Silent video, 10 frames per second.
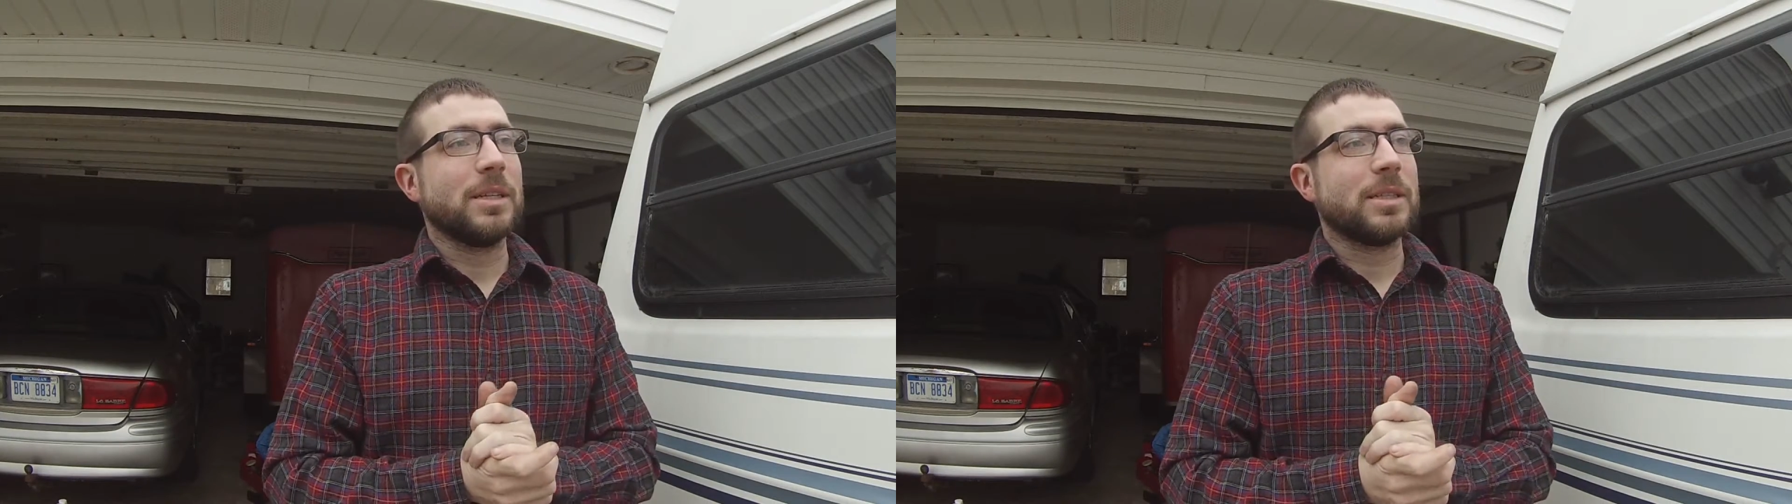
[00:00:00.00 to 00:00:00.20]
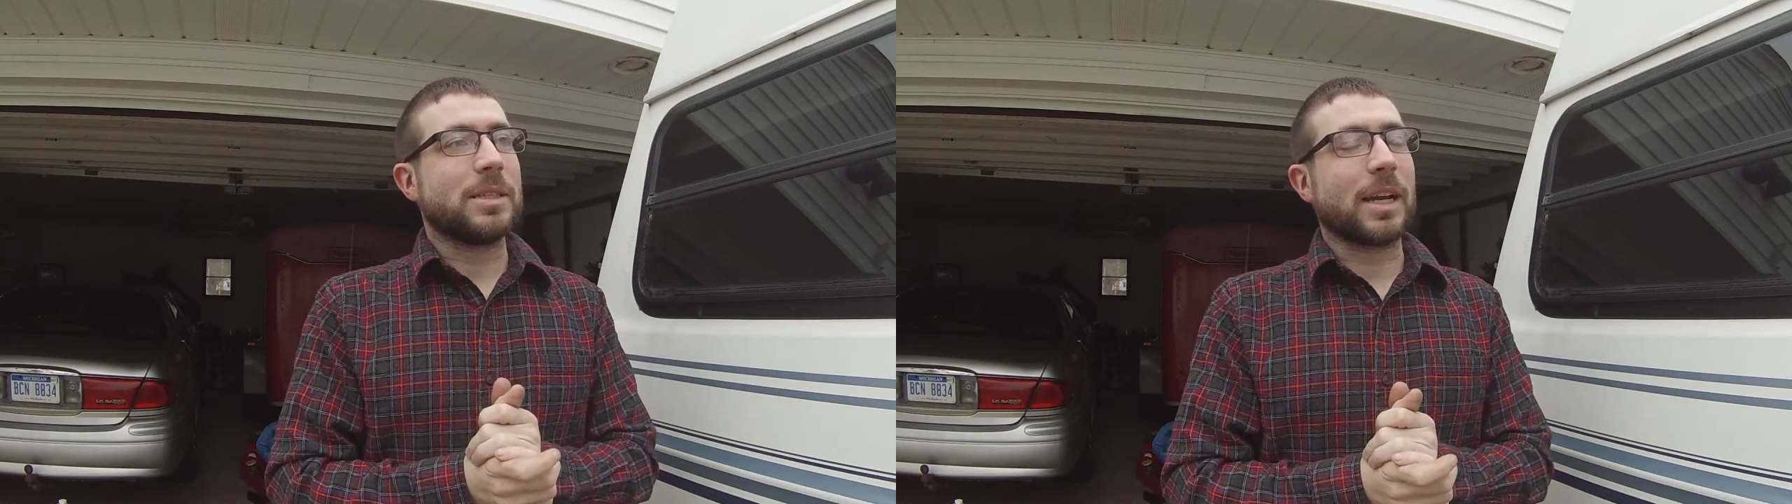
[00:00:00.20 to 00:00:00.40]

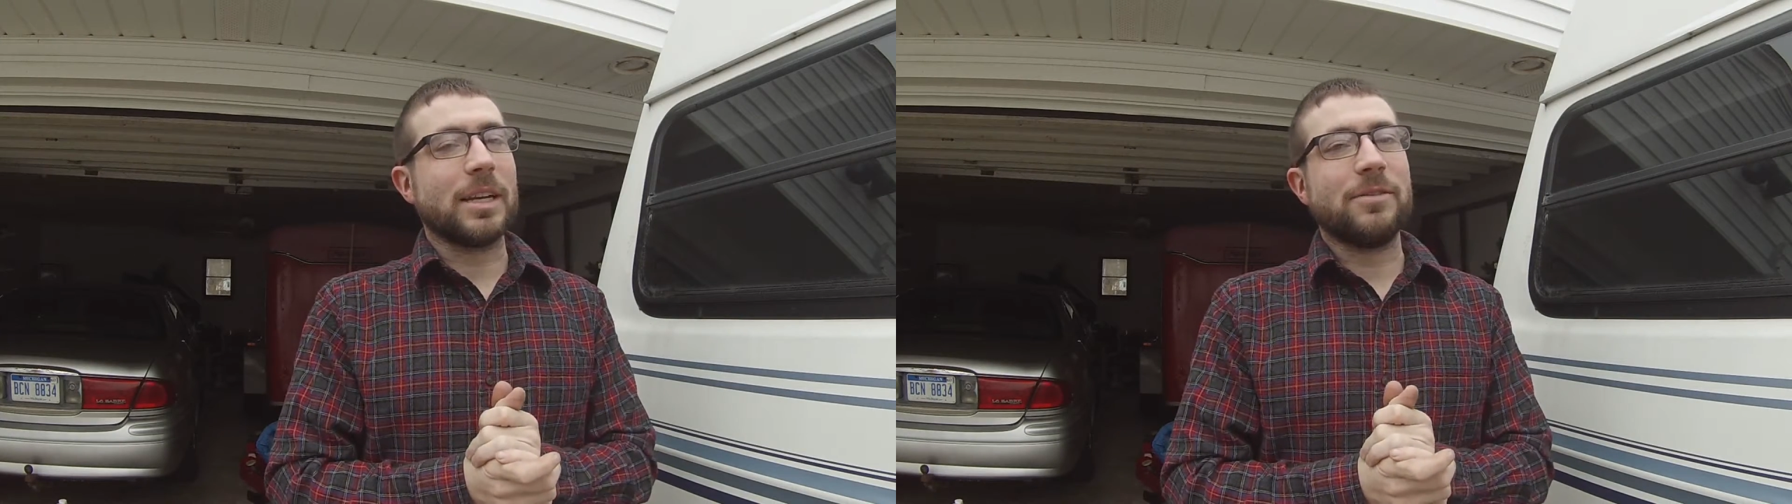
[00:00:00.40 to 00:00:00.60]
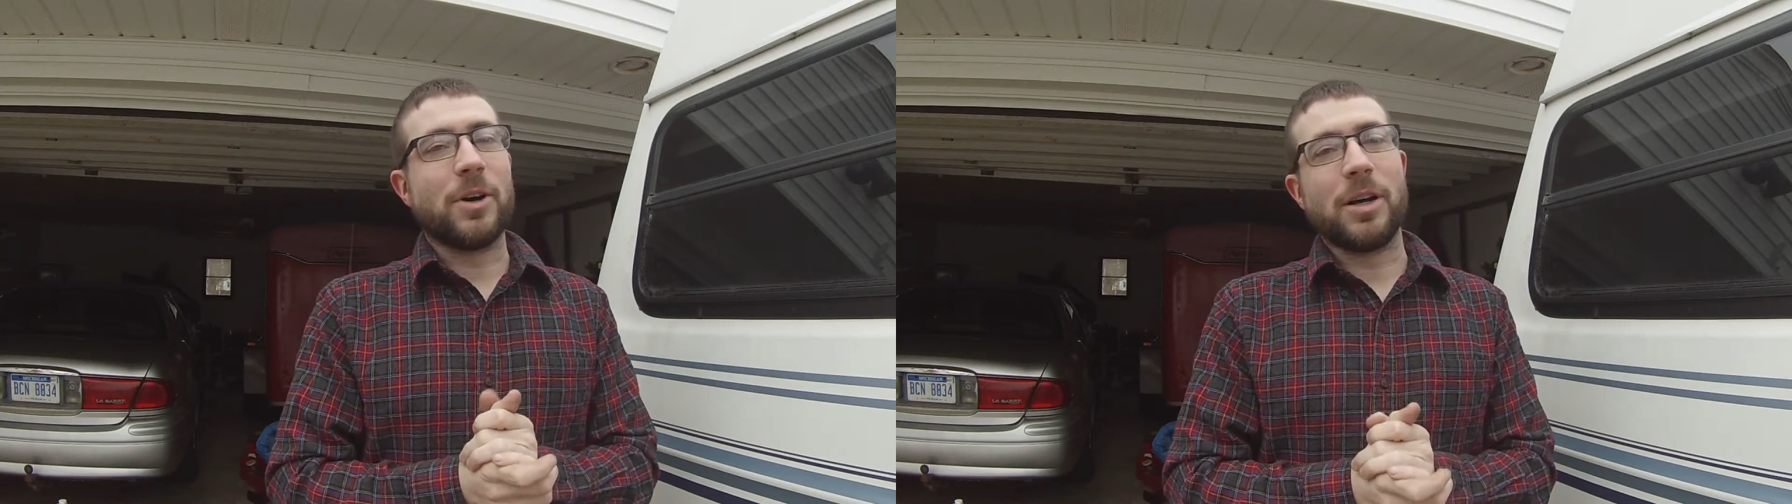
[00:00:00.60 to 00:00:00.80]

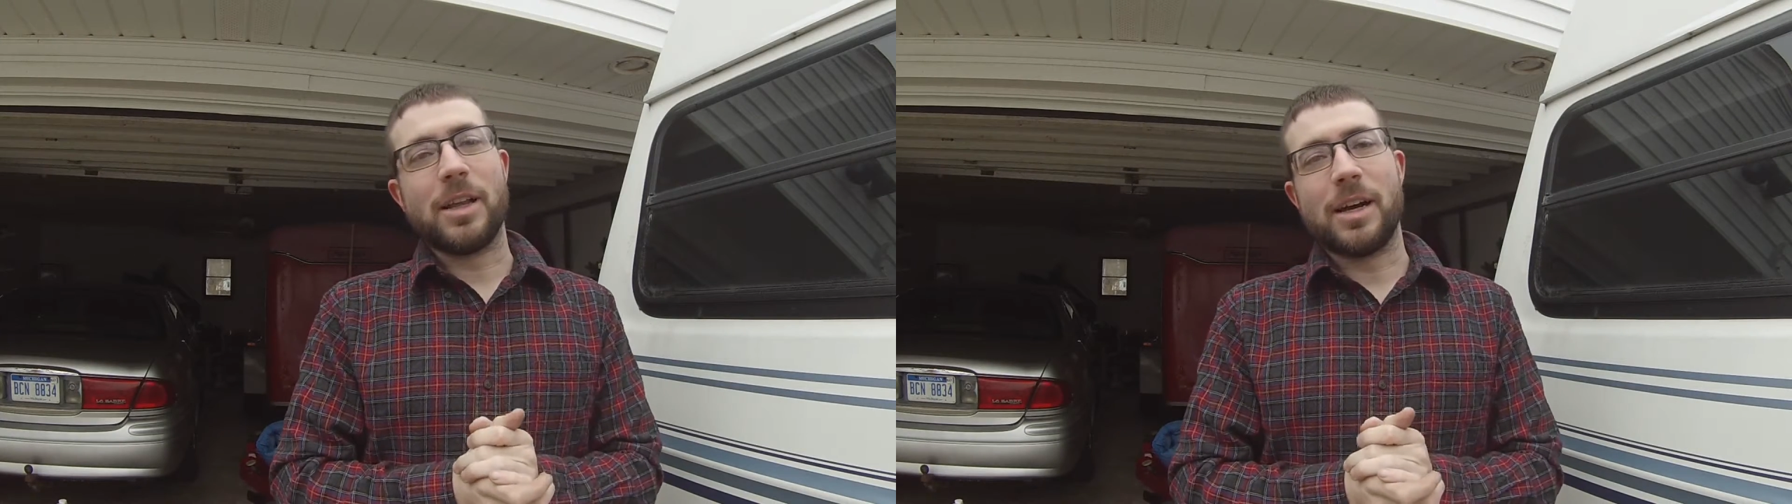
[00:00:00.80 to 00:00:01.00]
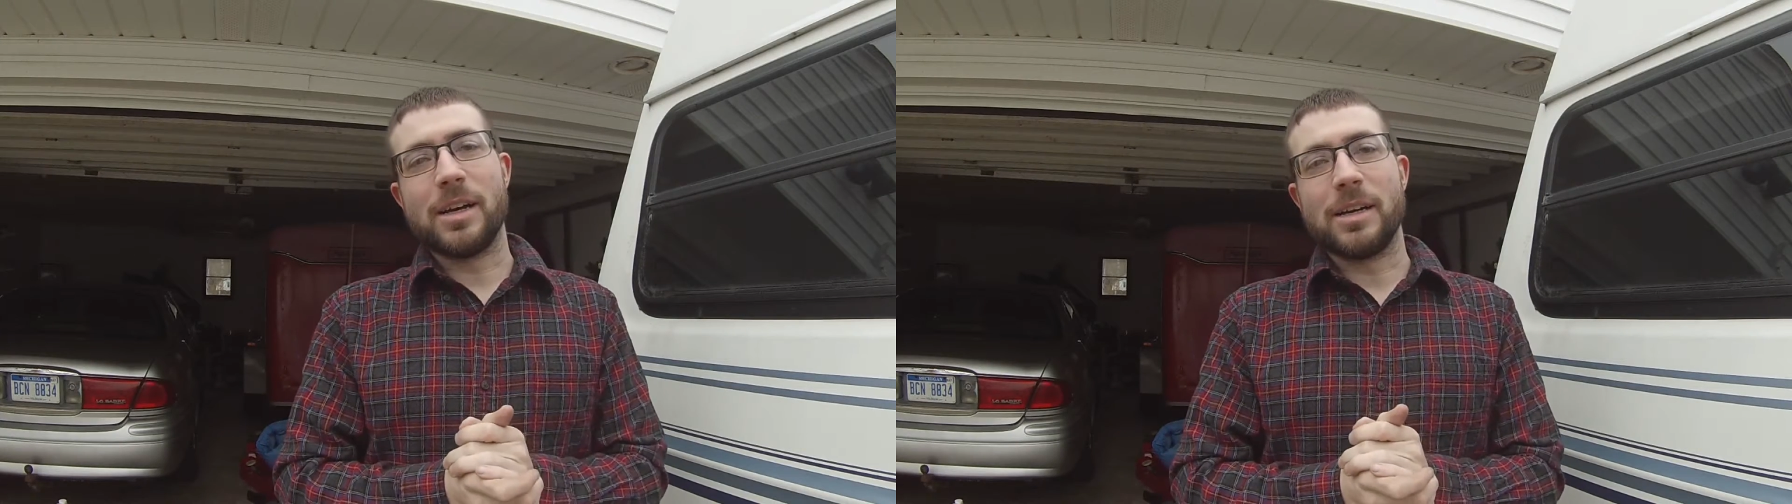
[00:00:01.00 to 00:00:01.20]
Second of
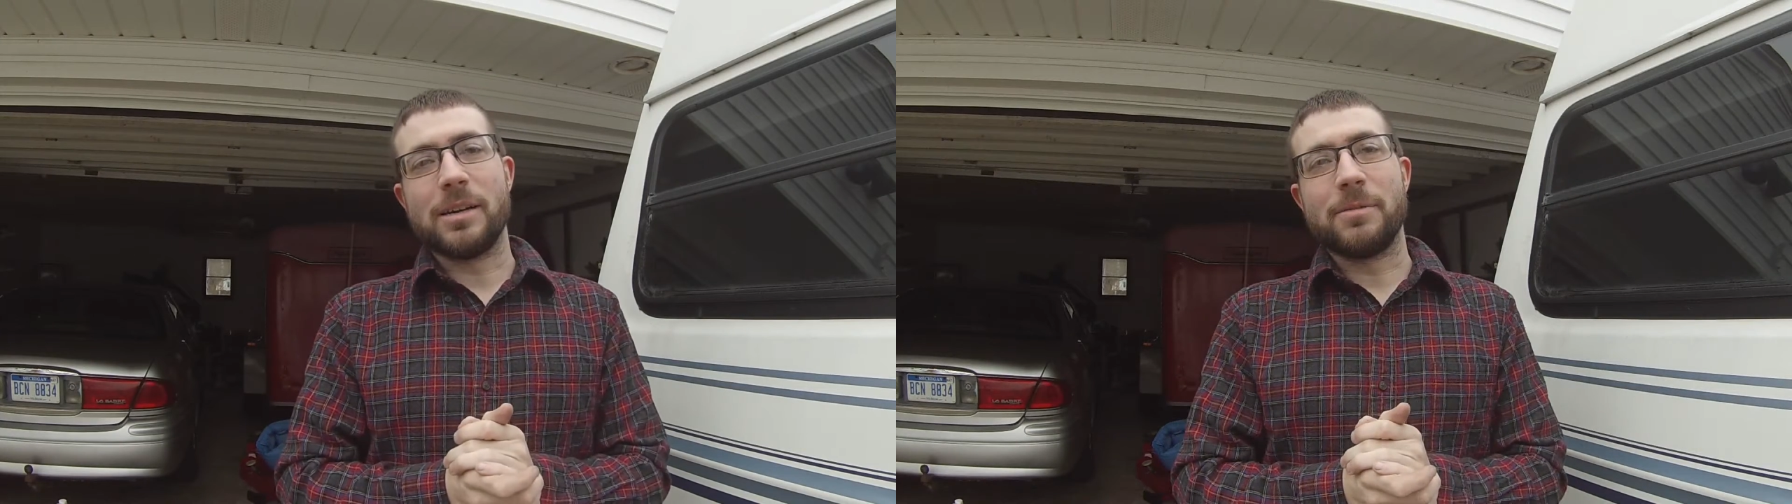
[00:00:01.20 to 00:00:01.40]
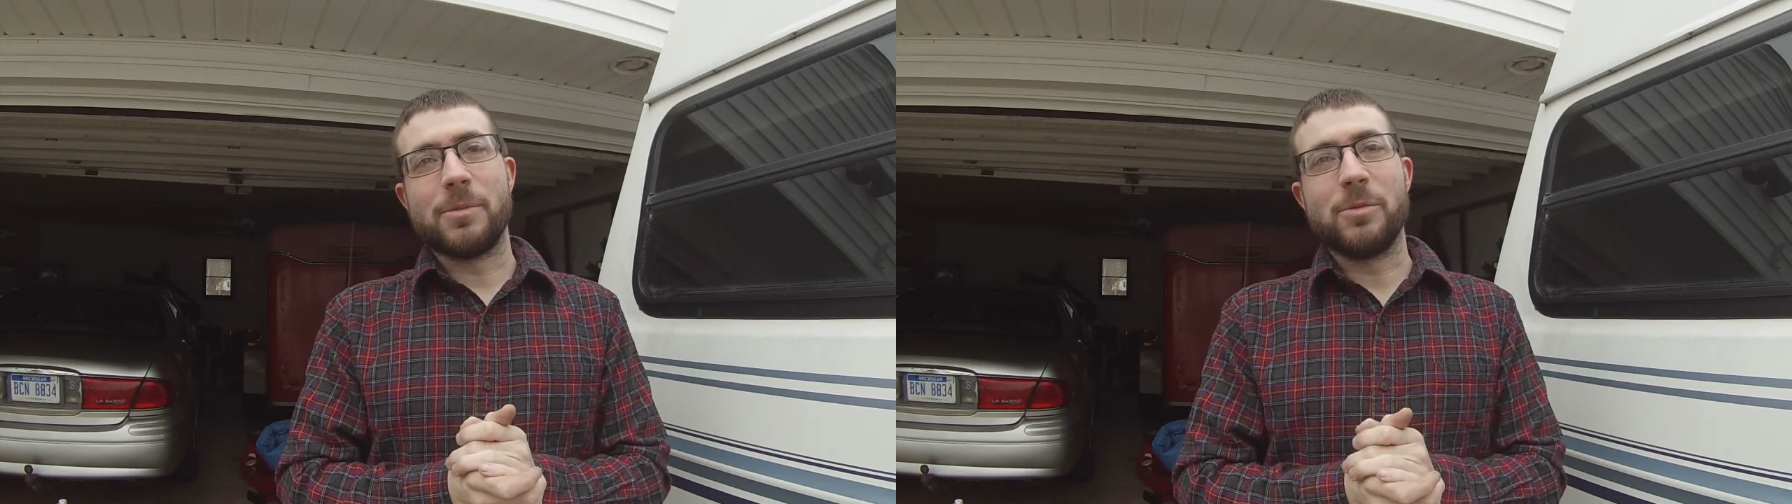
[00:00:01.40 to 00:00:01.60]
all,
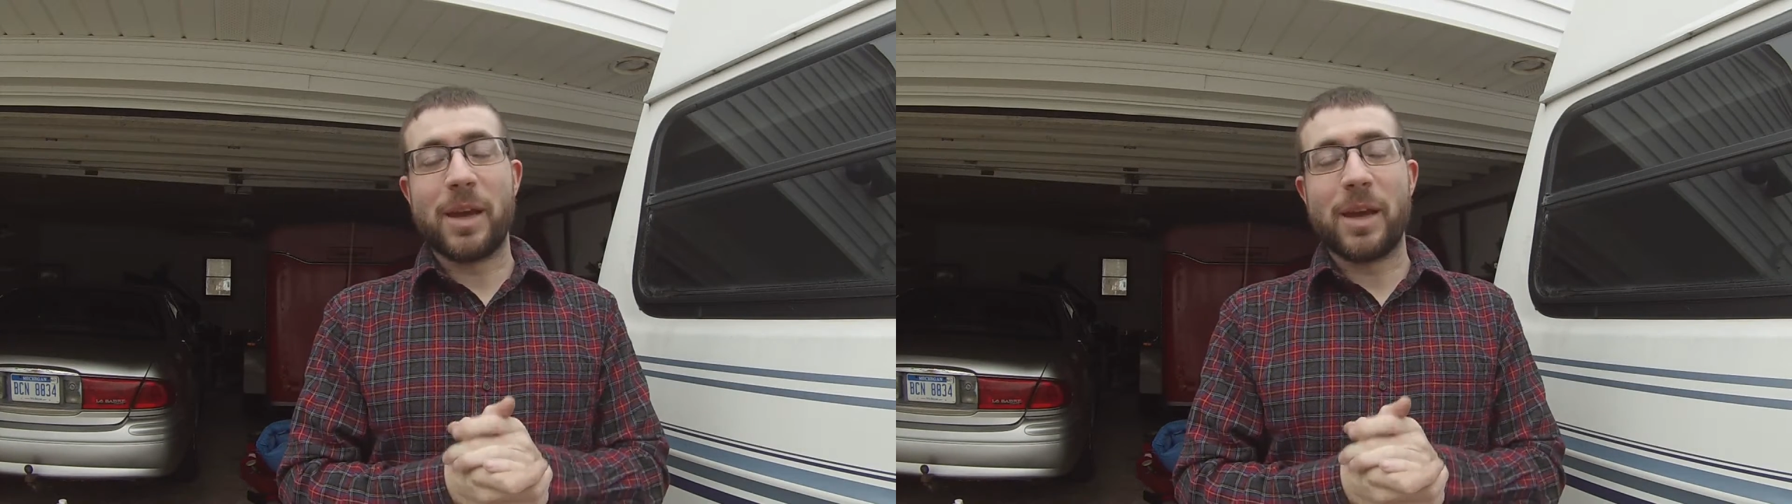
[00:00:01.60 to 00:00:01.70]
you